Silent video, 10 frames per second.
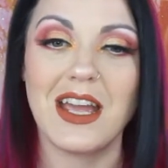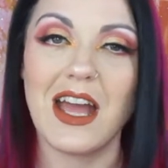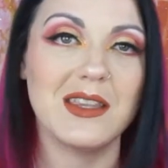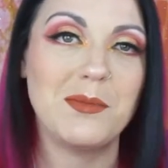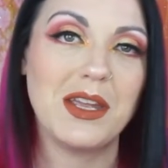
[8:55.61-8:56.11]

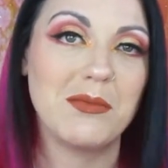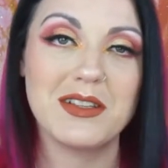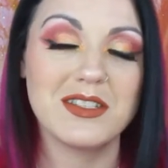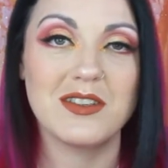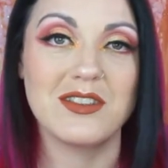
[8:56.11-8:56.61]
and the
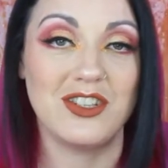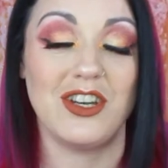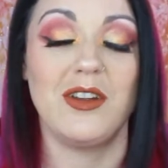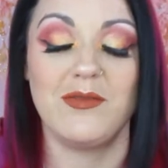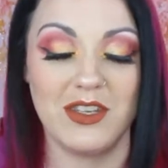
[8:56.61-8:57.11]
pigments you
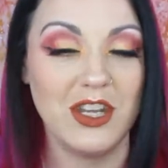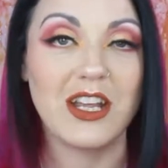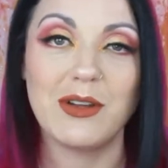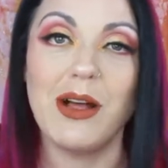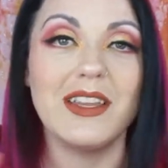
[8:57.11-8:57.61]
know you,
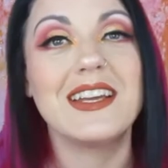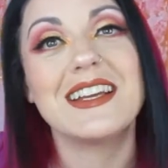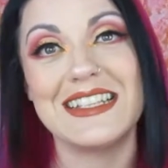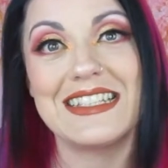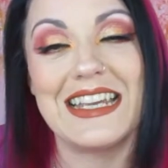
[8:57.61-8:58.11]
well you
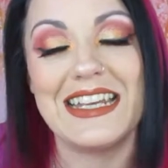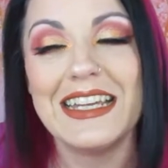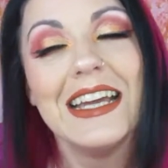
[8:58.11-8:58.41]
can see